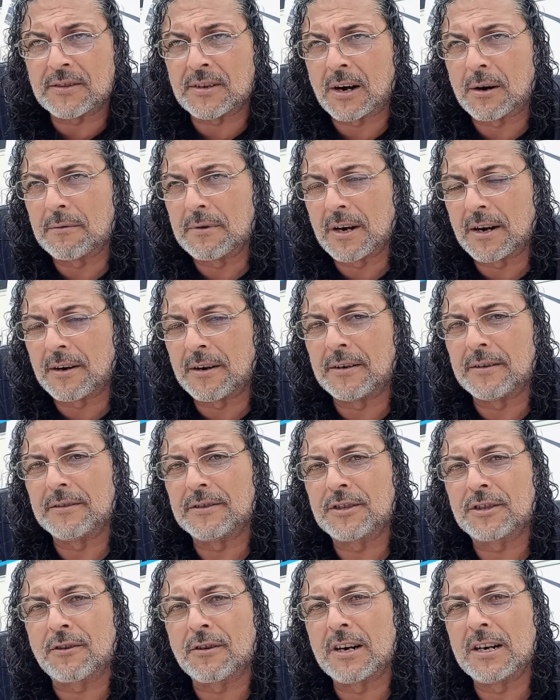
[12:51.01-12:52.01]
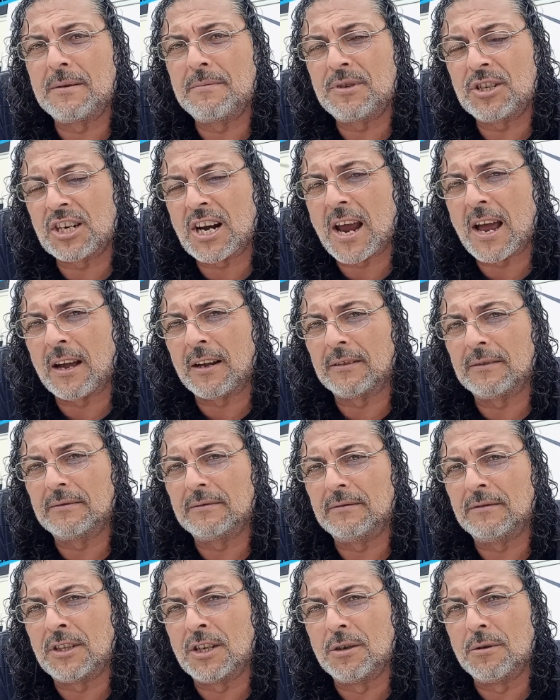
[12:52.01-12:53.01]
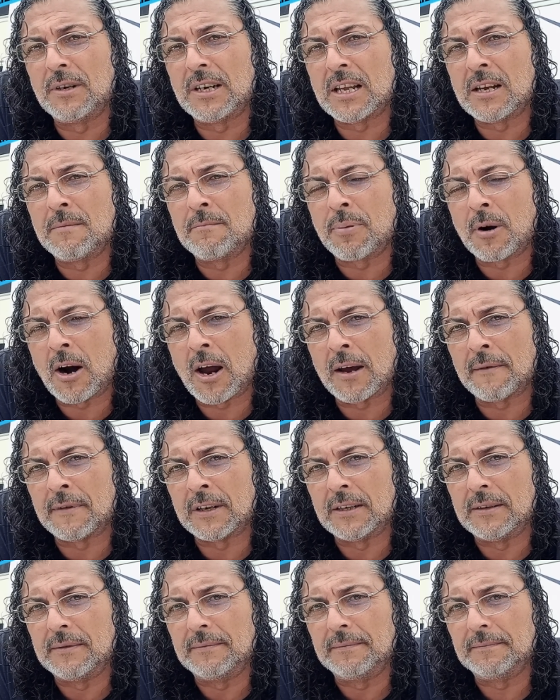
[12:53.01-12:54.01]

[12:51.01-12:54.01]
throw dirt, scream, shout, do it in private.